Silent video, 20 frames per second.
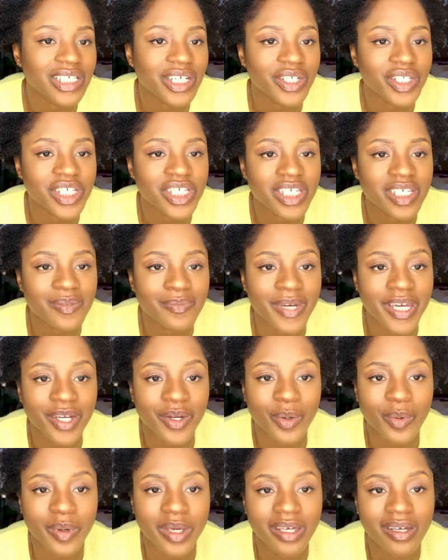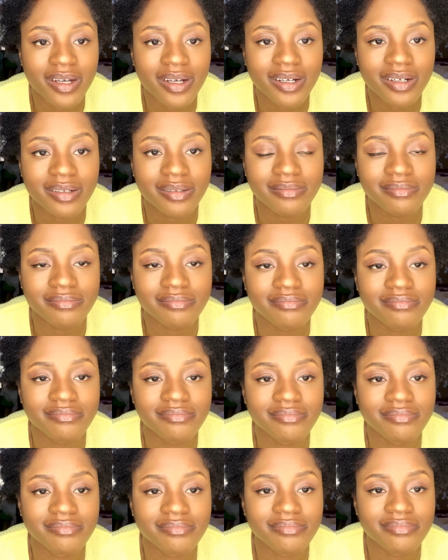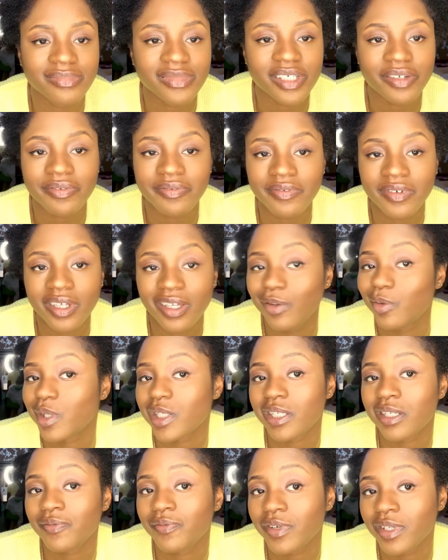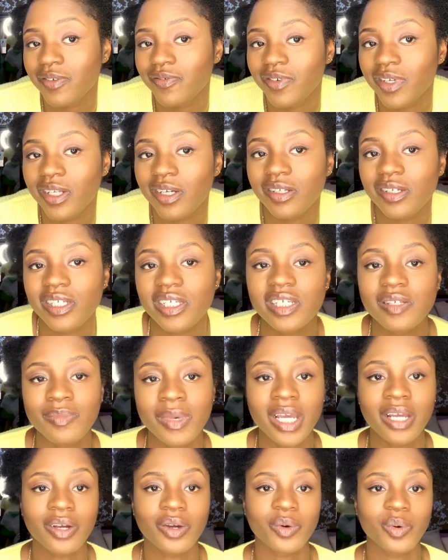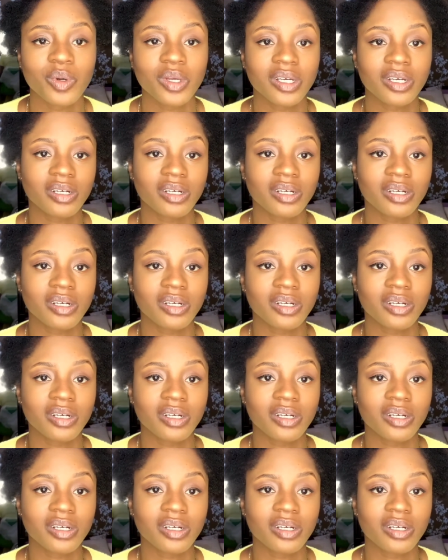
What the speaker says: this is my quick, if it wasn't for the video, this is my quick